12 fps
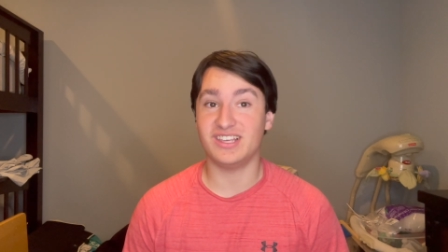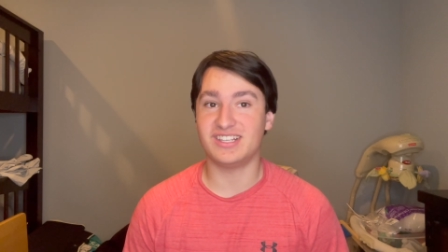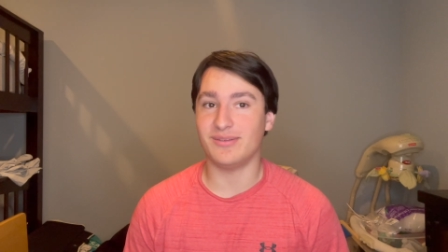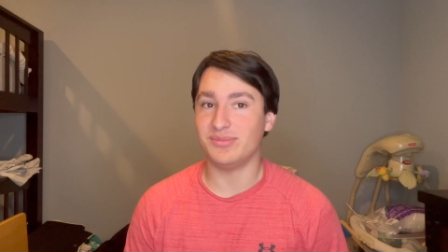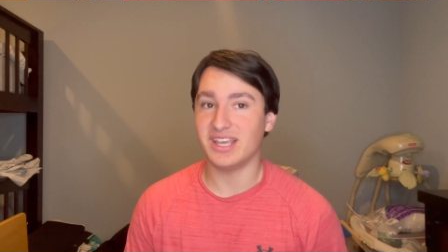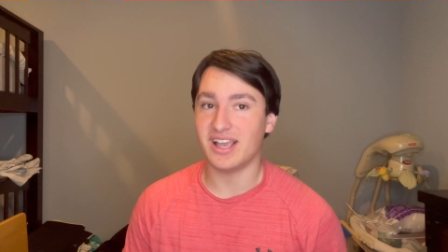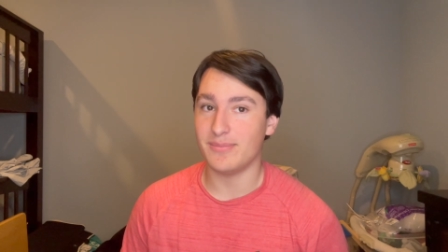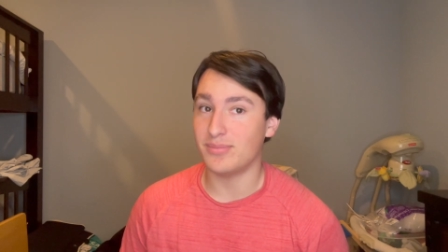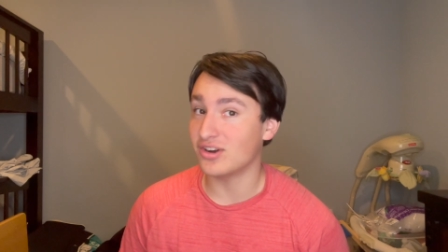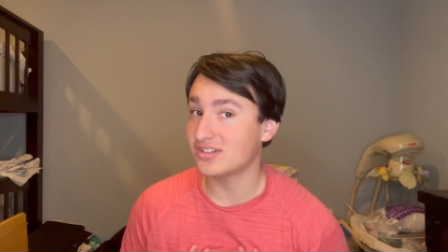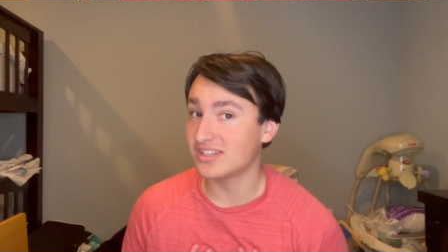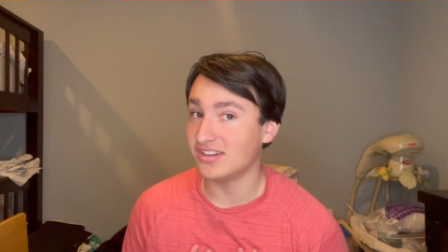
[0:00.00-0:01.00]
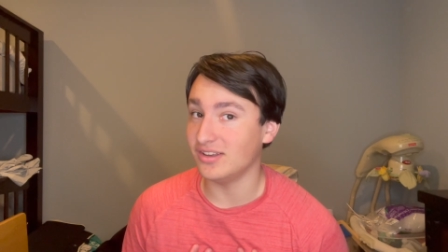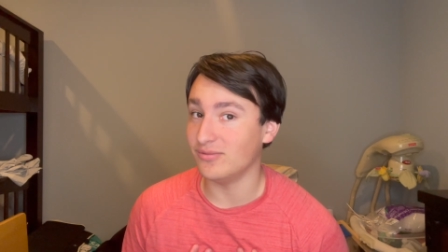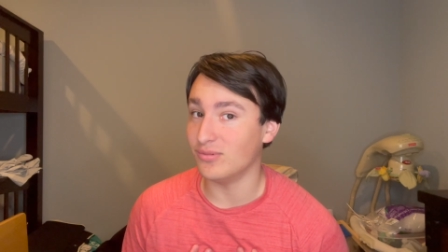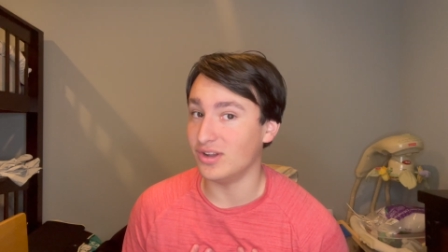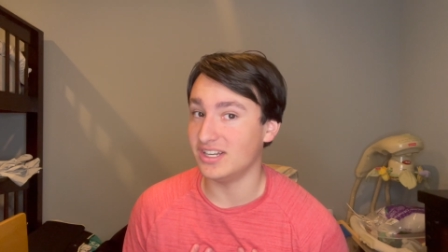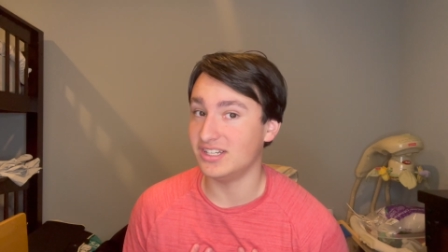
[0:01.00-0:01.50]
something I personally
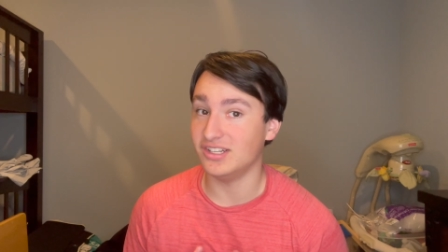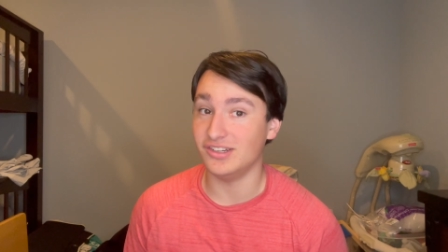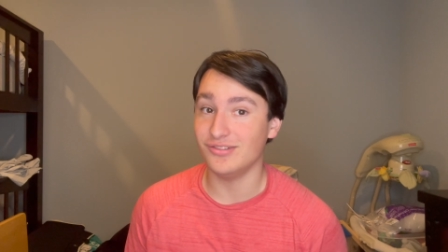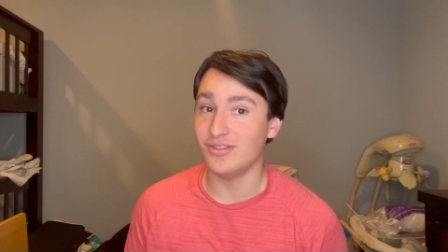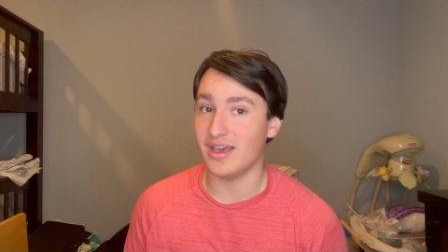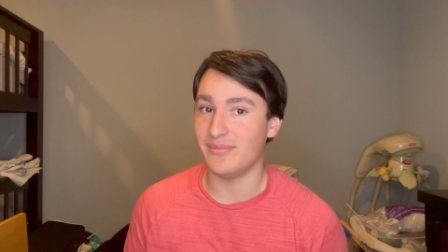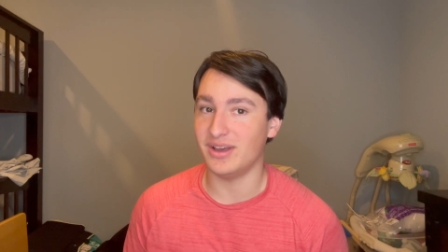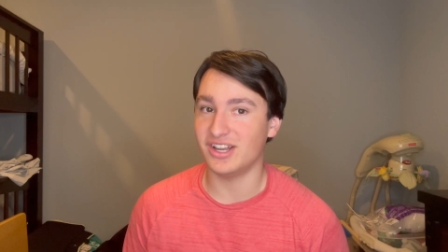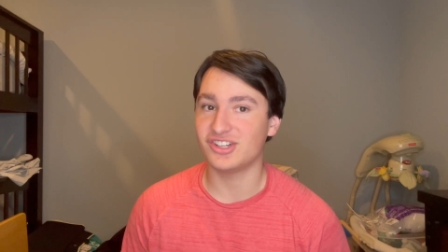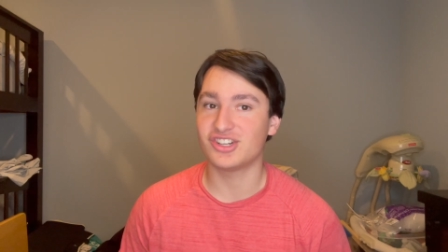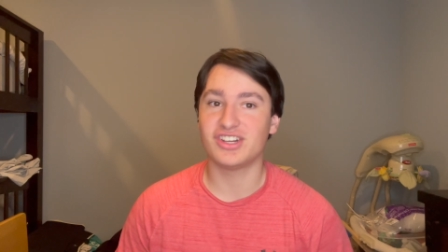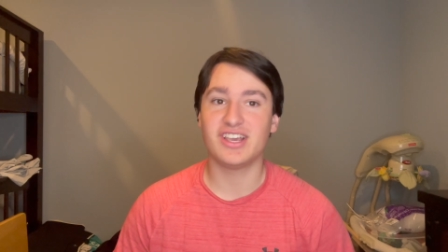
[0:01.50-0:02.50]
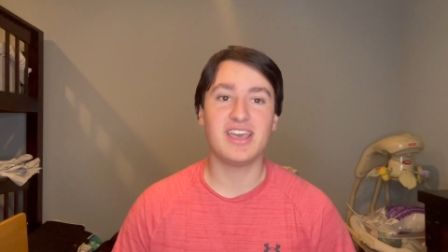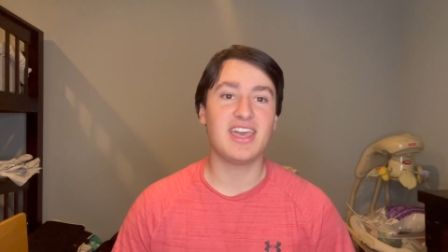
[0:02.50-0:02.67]
wanted to do that much.